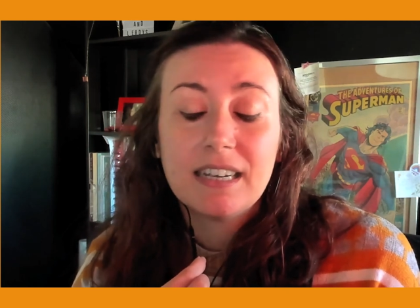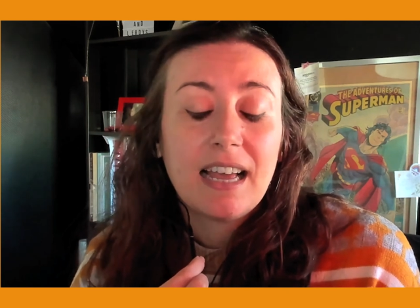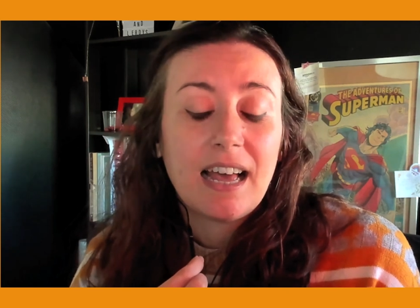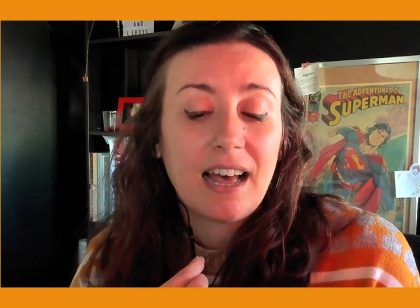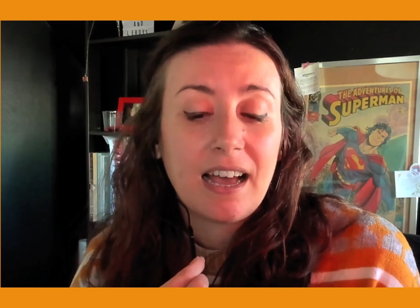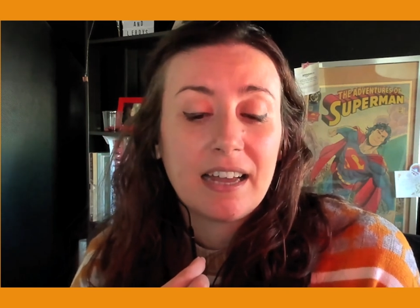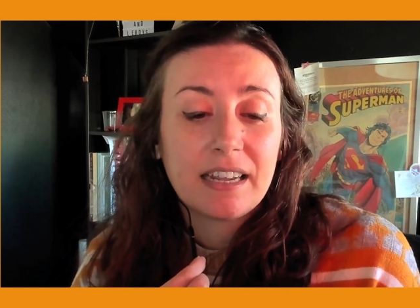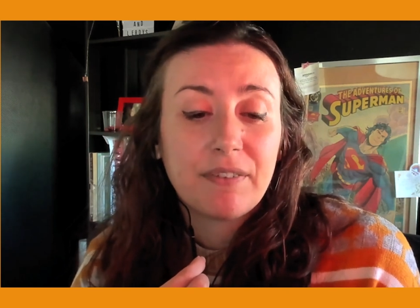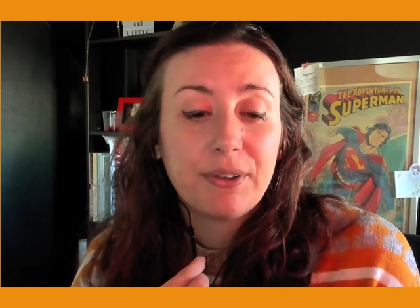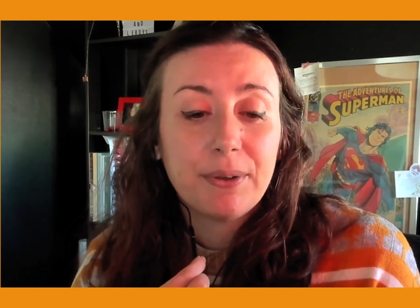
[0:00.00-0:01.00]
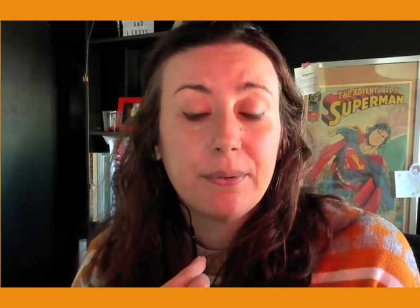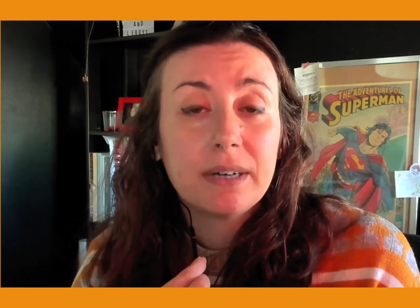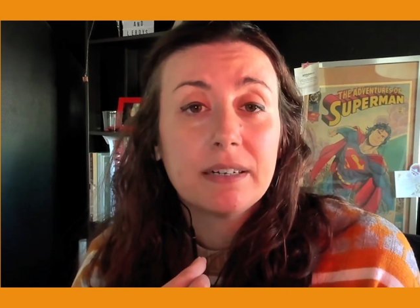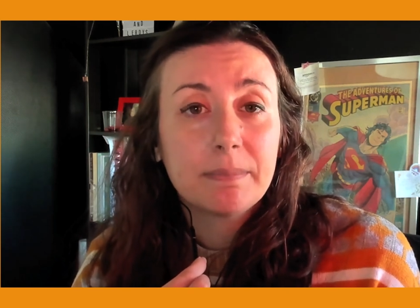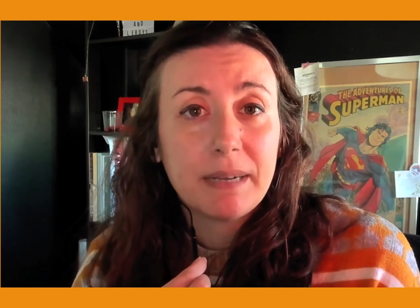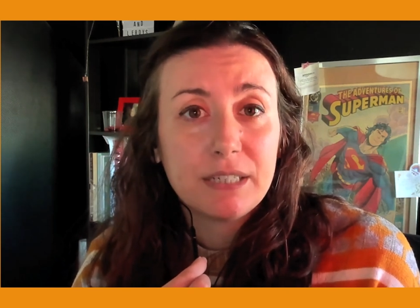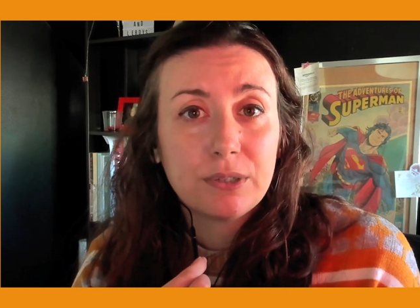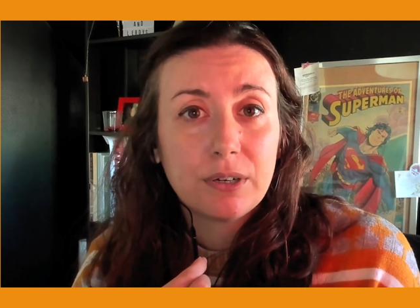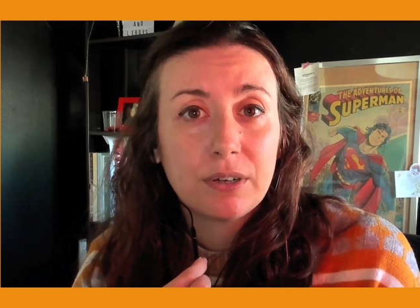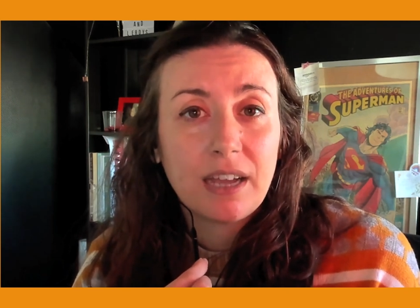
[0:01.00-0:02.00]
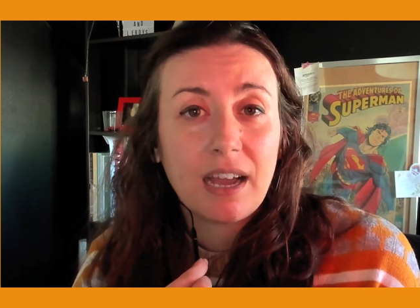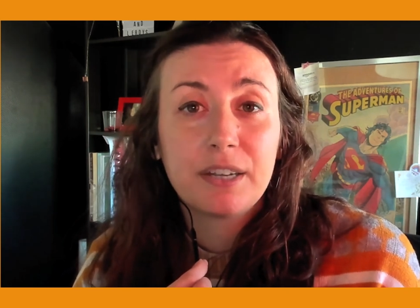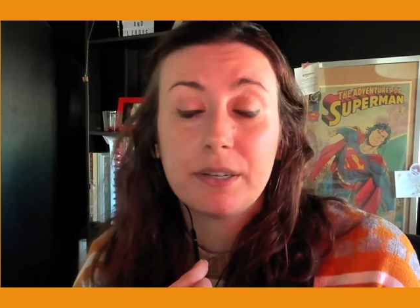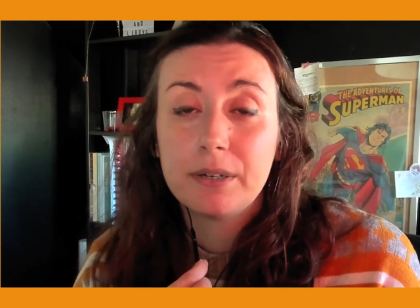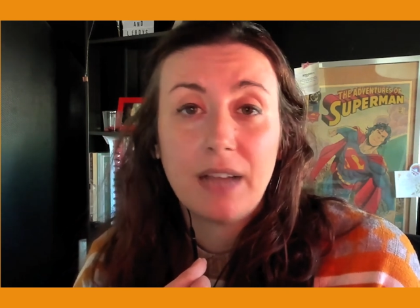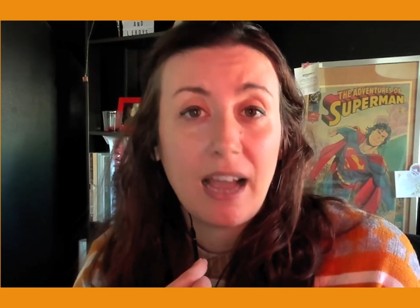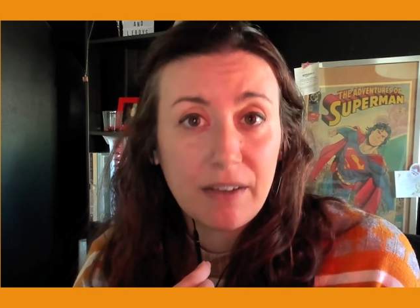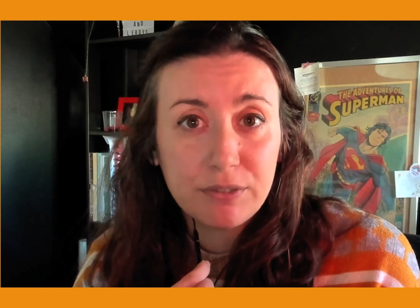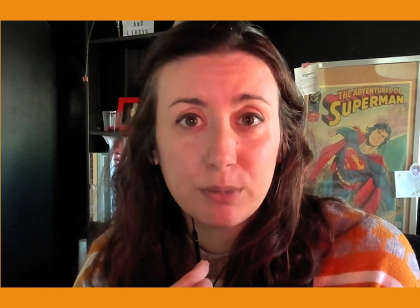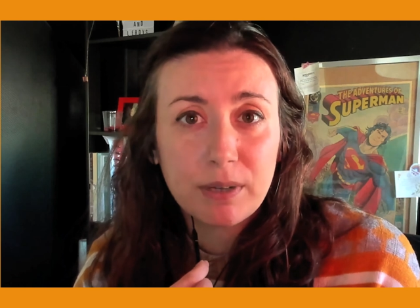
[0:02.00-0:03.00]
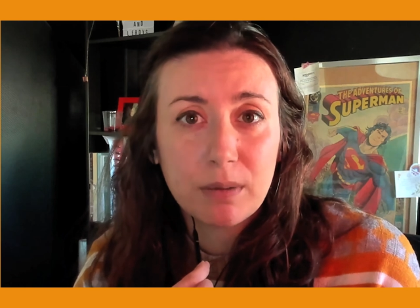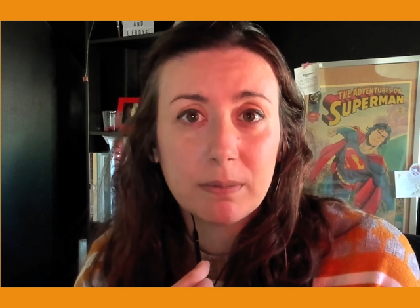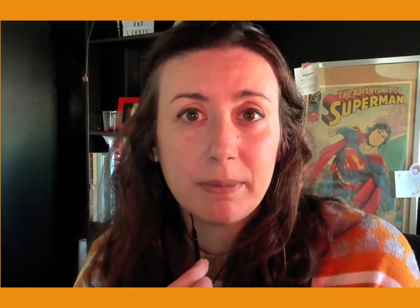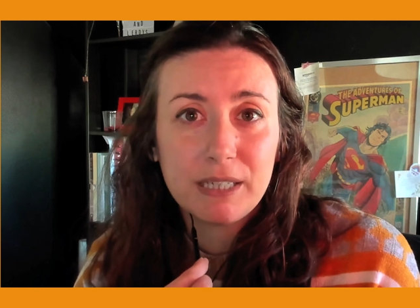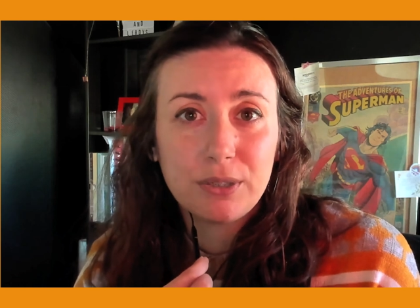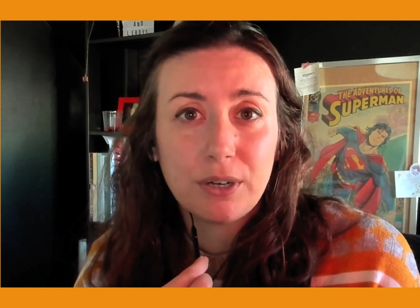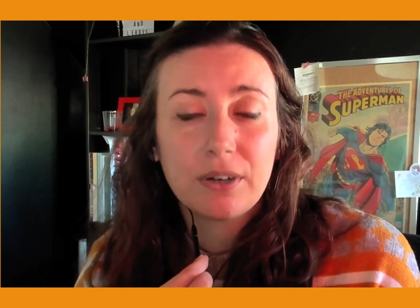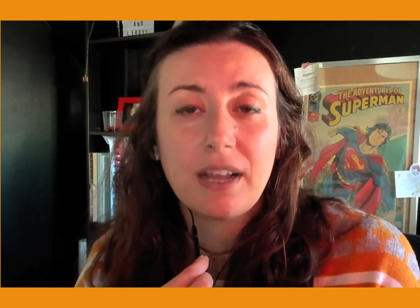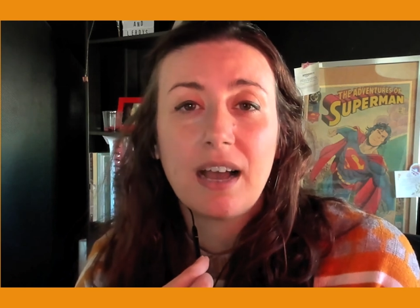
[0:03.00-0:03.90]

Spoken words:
And if you are not Patreon, you don't have to become a Patreon.